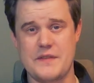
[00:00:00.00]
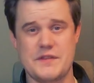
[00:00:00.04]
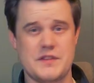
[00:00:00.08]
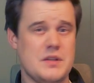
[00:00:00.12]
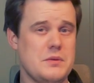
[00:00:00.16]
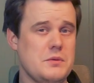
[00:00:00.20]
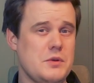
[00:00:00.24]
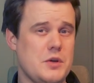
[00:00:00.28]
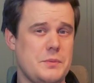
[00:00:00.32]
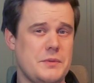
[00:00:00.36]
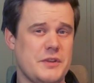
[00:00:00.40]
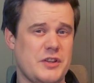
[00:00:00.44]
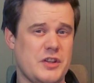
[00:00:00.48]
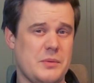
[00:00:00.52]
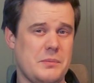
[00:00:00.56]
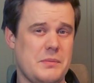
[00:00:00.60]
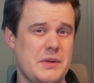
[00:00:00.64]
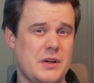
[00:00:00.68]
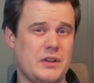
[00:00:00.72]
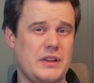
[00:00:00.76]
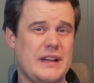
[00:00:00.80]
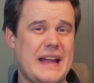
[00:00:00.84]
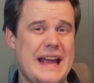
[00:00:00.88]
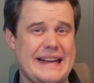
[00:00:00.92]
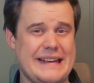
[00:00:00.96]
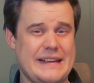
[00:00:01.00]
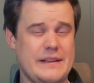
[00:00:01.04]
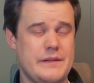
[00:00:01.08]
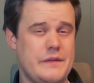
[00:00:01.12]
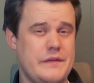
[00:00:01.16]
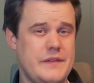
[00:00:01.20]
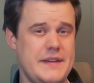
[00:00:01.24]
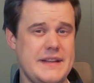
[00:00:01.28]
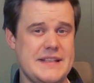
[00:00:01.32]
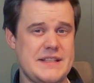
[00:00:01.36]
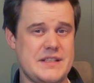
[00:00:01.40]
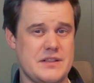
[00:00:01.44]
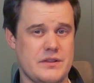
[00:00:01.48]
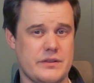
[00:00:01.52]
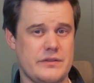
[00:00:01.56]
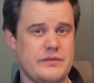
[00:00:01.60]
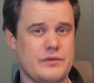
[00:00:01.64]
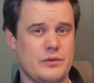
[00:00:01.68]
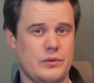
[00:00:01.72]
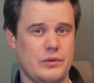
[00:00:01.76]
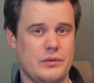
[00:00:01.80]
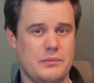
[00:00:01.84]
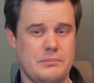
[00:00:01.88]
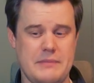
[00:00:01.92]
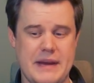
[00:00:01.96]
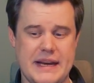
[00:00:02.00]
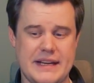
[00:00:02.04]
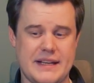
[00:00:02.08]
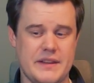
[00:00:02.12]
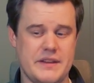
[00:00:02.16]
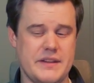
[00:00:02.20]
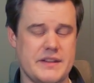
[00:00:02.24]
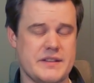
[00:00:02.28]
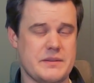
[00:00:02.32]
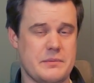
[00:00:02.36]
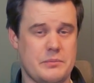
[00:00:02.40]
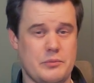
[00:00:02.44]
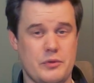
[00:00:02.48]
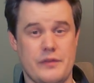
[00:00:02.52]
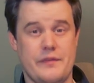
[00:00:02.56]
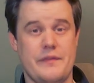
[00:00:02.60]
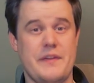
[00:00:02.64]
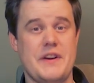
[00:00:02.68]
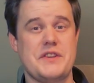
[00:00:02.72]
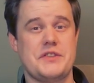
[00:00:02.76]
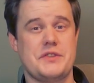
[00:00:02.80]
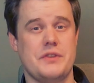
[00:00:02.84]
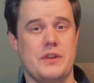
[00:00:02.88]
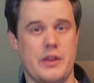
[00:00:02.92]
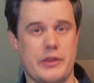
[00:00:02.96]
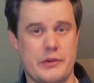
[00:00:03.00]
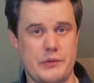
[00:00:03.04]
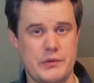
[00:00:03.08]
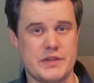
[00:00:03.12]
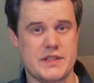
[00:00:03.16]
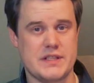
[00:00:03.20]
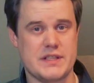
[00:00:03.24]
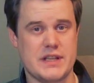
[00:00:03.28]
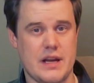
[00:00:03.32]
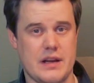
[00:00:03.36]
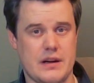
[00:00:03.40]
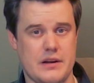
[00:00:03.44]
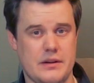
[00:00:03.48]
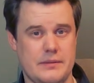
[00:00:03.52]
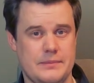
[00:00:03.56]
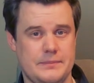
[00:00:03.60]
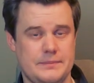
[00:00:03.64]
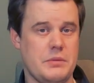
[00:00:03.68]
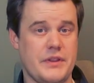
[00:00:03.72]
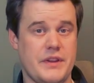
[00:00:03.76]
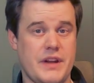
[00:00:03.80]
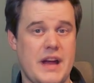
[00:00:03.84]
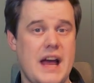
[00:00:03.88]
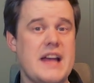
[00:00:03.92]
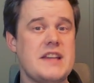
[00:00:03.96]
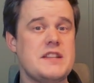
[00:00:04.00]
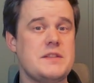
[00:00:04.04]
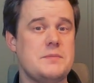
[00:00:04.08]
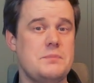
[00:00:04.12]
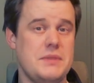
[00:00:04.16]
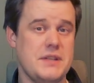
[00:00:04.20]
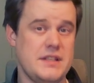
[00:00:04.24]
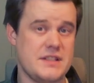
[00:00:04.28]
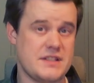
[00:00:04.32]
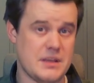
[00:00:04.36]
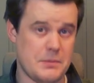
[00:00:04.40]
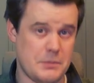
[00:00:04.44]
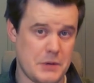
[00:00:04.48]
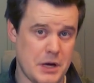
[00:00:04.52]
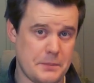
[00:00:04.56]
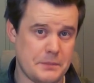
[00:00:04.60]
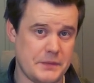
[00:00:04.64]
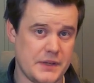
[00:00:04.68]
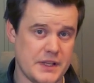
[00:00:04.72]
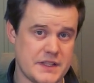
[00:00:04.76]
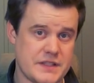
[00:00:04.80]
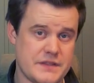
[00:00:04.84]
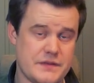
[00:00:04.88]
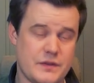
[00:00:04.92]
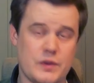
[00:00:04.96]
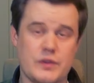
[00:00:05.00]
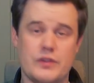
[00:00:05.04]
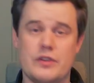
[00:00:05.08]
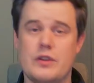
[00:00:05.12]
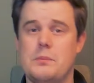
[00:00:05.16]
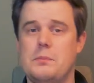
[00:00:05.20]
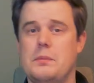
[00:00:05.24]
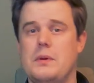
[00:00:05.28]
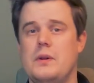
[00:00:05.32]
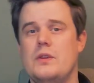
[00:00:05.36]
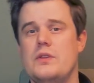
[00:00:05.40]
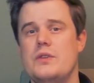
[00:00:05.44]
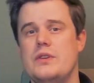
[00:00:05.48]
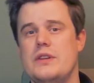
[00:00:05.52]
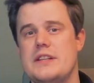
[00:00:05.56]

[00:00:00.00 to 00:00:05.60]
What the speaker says: had some comment about lacking features for making this a professional 3D scanner. But there has been some updates. For example,